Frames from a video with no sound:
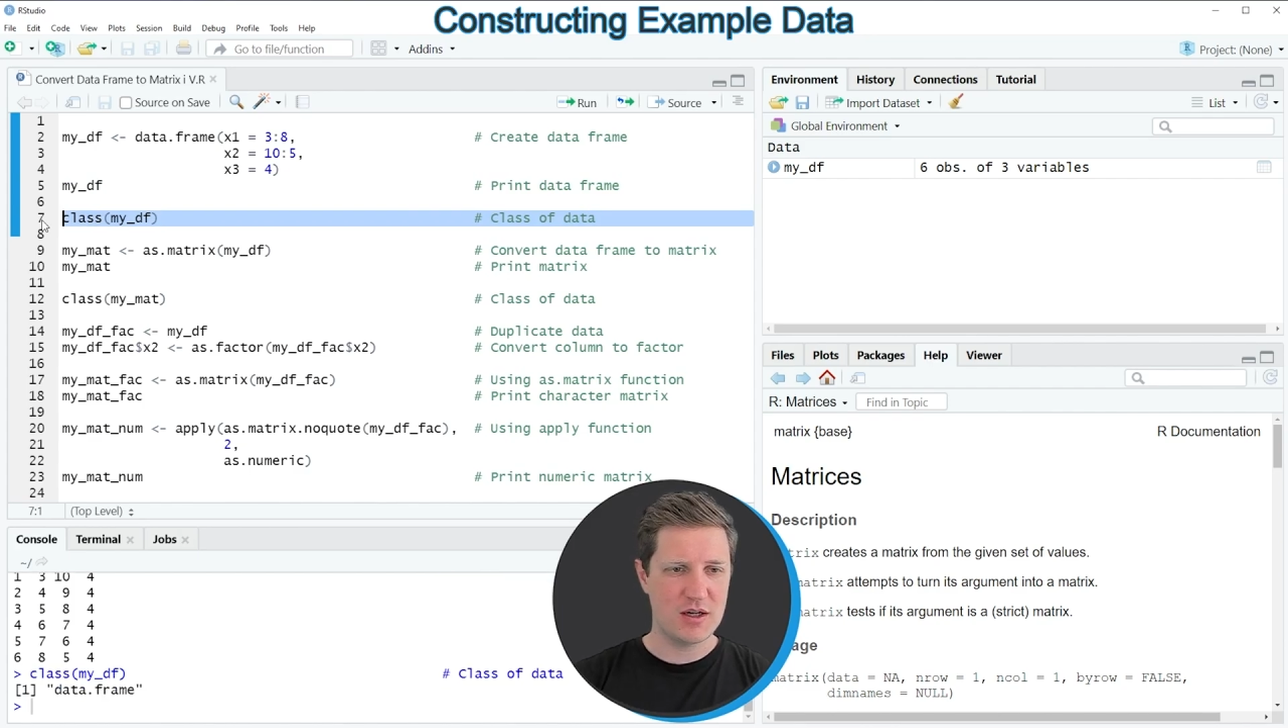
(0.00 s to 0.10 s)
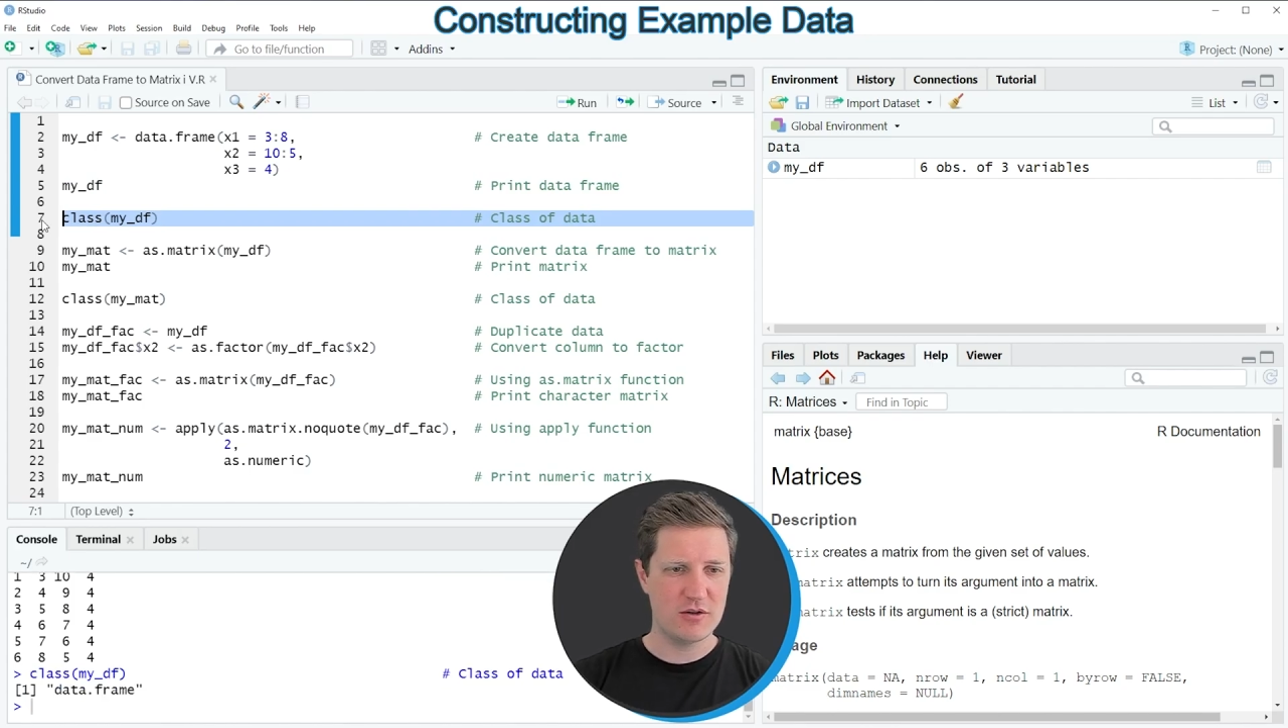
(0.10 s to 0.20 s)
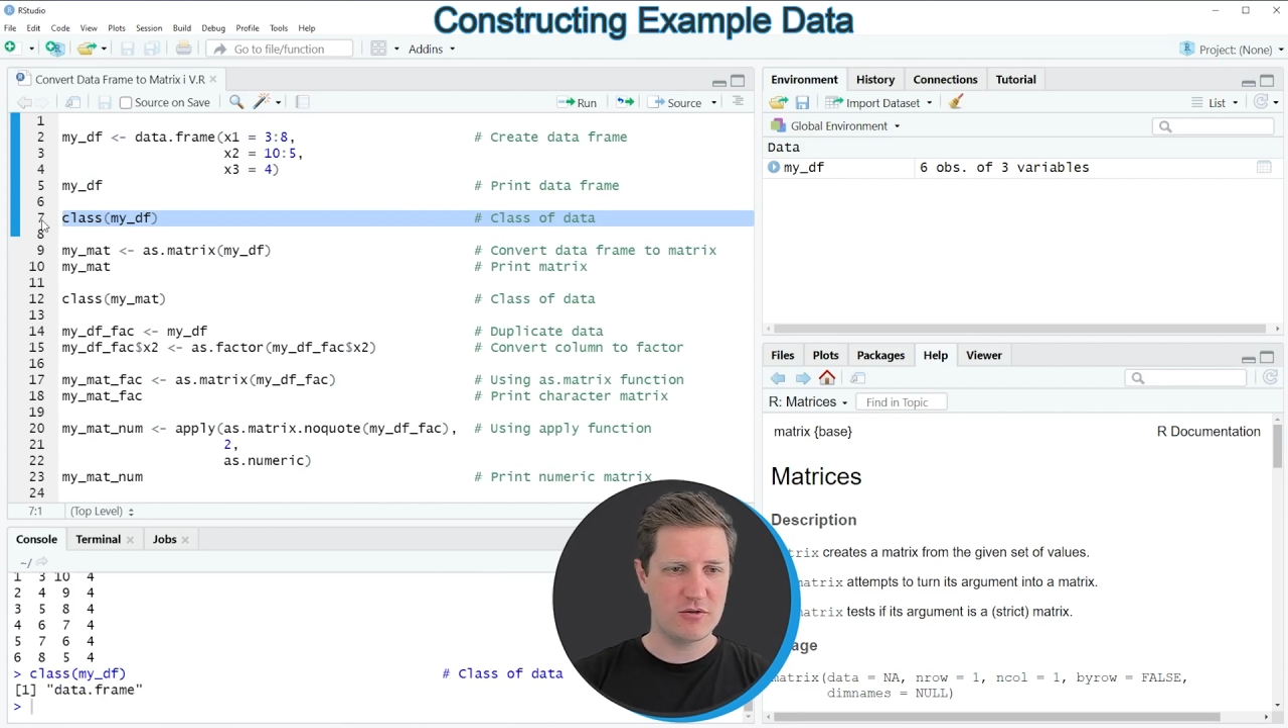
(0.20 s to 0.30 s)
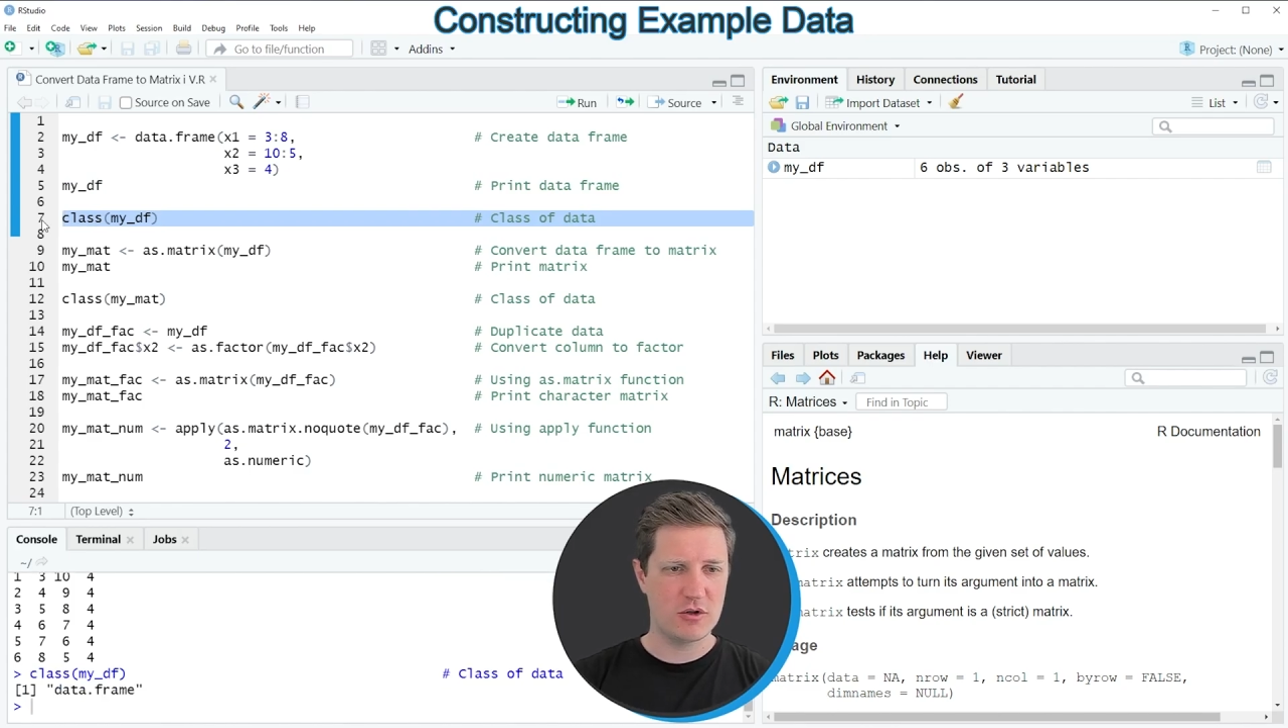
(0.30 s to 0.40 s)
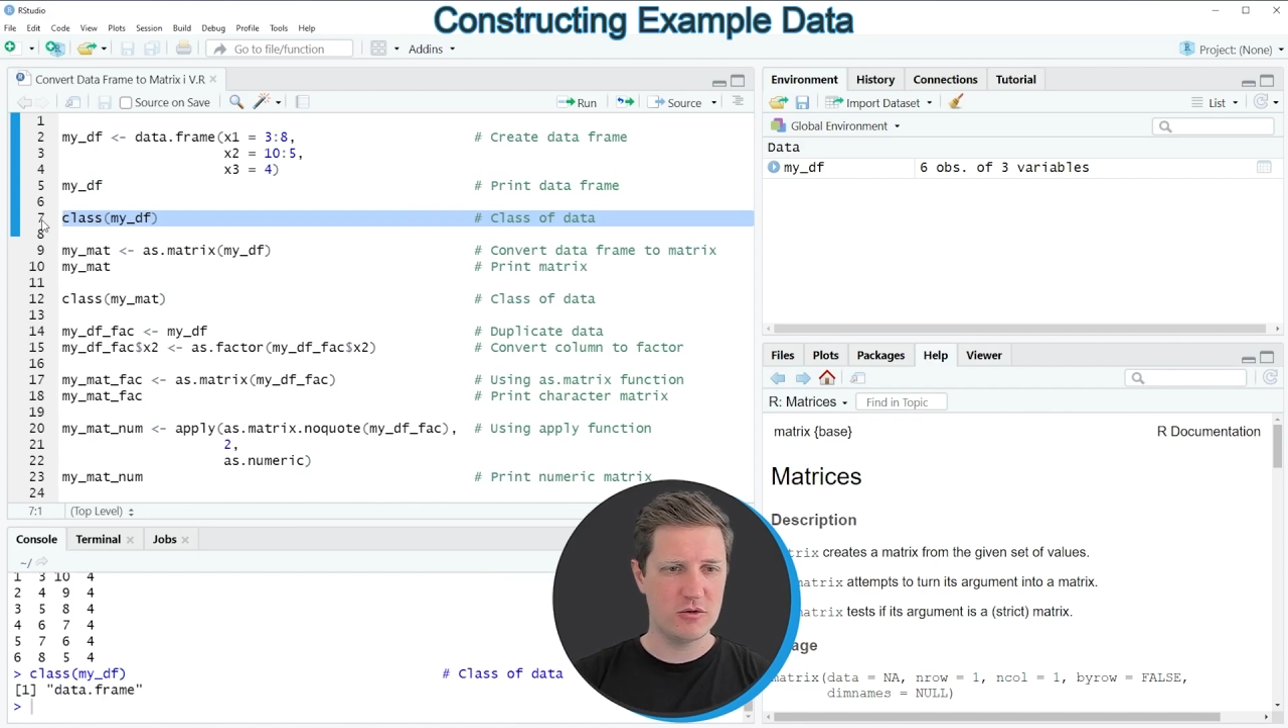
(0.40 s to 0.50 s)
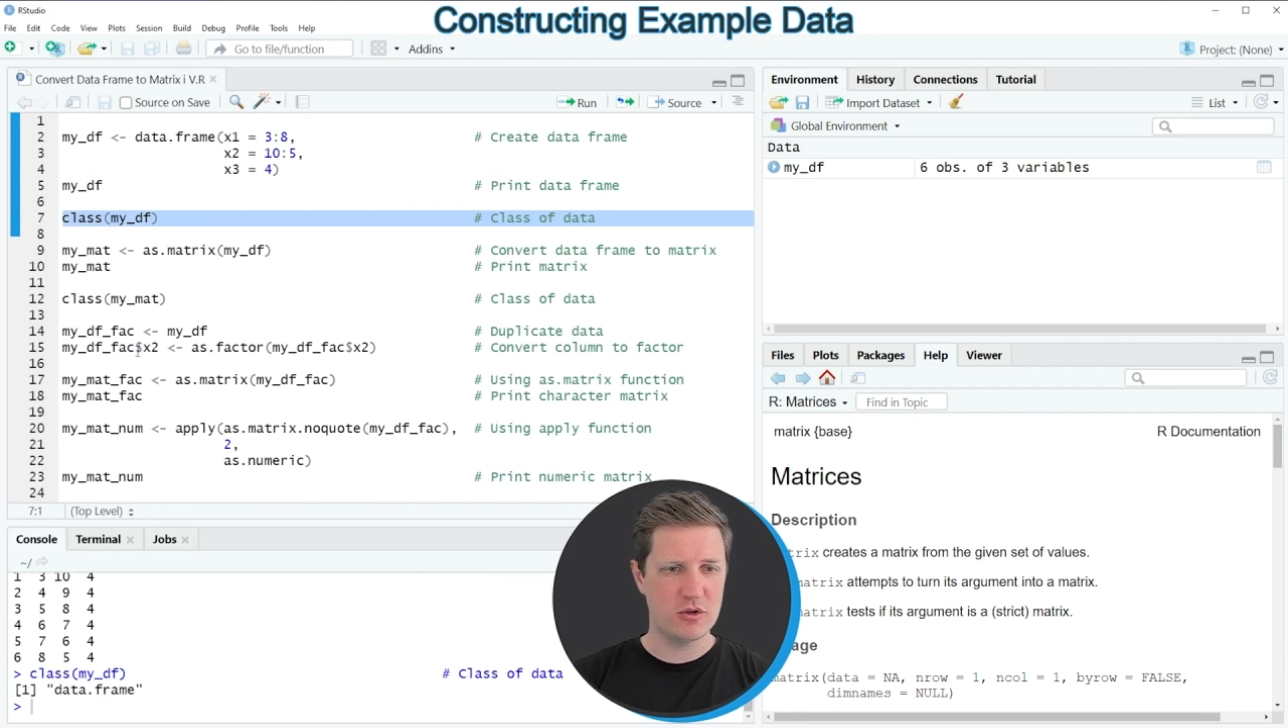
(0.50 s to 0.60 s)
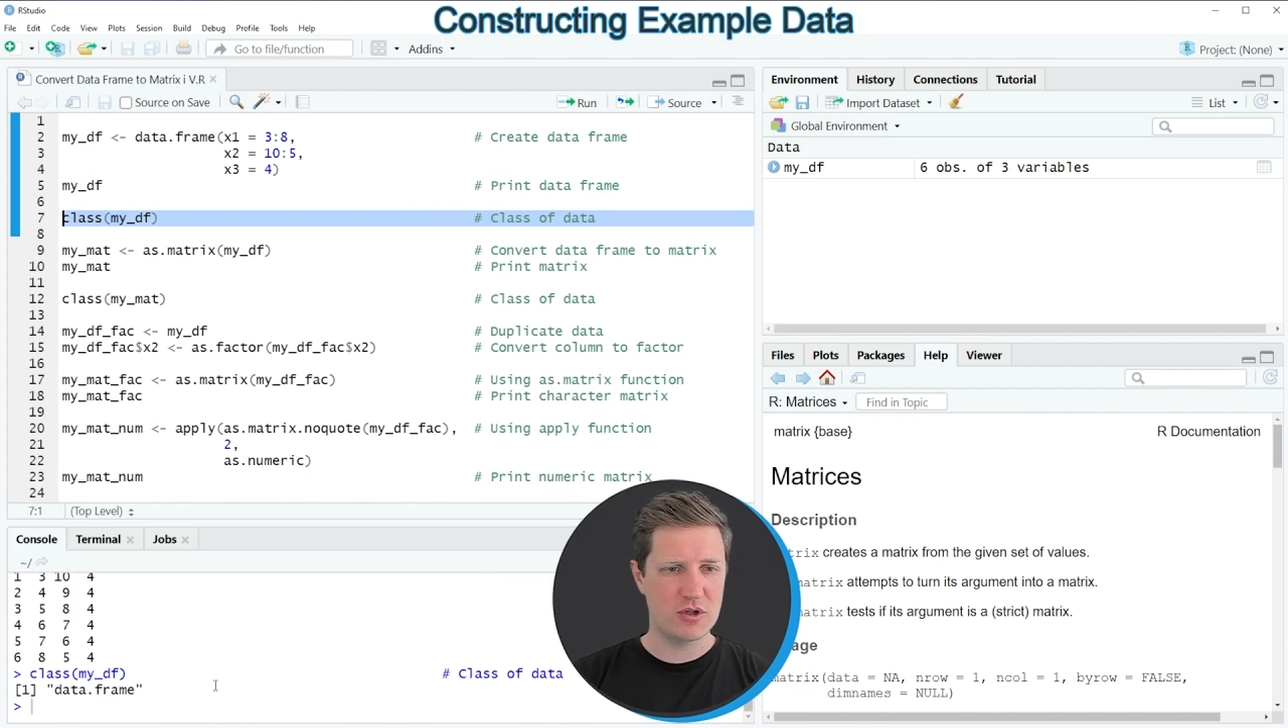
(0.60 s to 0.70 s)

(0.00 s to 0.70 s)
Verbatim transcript: line of code,